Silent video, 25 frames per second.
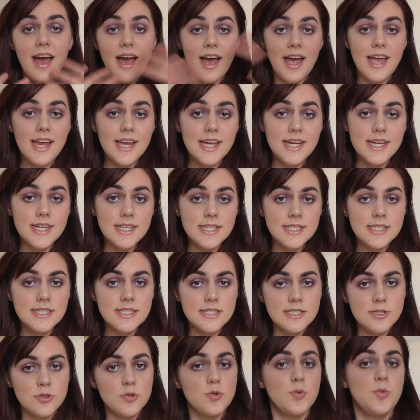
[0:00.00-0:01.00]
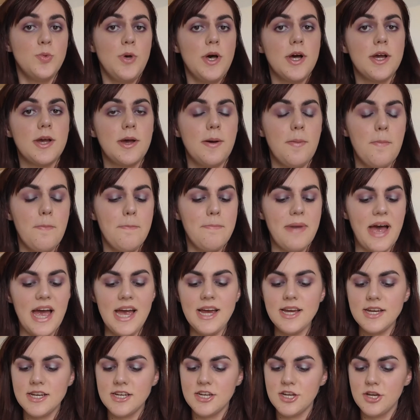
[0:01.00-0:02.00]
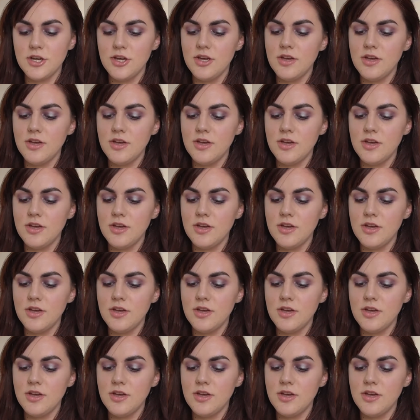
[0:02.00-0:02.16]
Hi guys, welcome back.